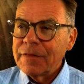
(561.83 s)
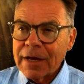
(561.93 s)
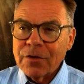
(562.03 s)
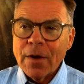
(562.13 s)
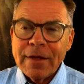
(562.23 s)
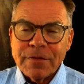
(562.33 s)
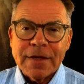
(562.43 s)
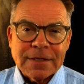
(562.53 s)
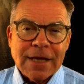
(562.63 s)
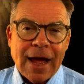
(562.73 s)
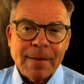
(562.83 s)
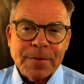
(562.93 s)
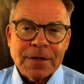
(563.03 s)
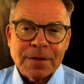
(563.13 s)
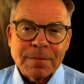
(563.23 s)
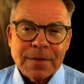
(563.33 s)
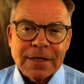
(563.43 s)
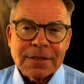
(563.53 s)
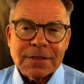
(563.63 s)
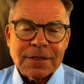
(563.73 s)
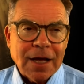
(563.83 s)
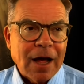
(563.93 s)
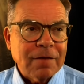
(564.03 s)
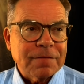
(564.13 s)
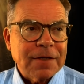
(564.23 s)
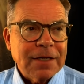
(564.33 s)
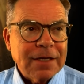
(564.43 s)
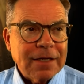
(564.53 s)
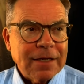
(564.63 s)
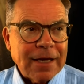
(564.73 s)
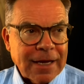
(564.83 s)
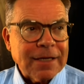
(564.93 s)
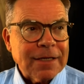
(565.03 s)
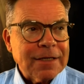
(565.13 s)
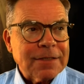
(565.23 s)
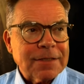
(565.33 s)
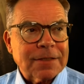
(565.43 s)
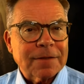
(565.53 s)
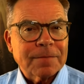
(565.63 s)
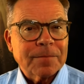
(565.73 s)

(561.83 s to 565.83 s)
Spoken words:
that great things happen in the midst of healings.